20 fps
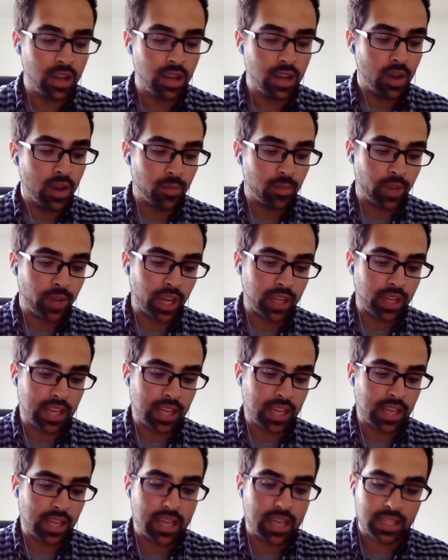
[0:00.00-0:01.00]
but you
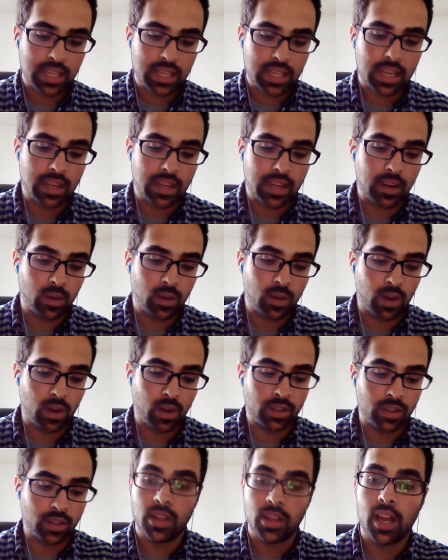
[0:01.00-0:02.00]
can't take it out
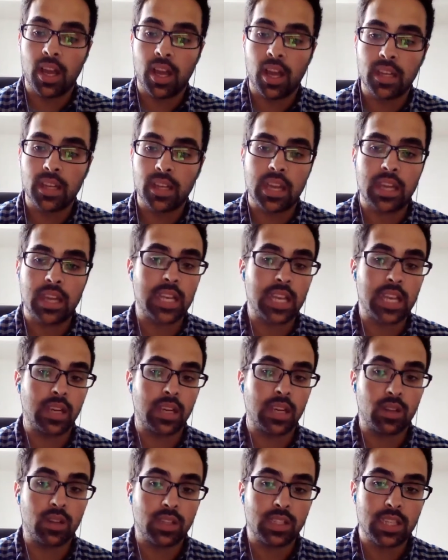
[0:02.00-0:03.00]
on the client, you can't take it
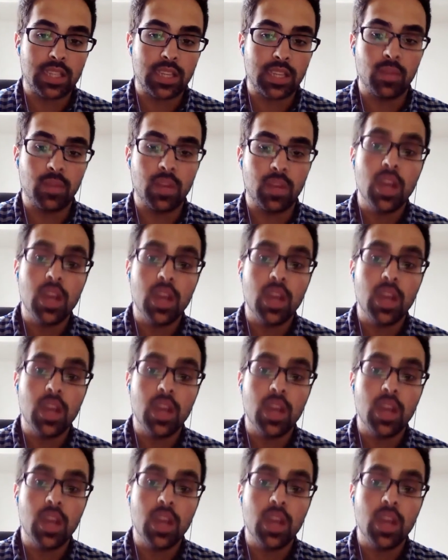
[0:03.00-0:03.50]
out on the team.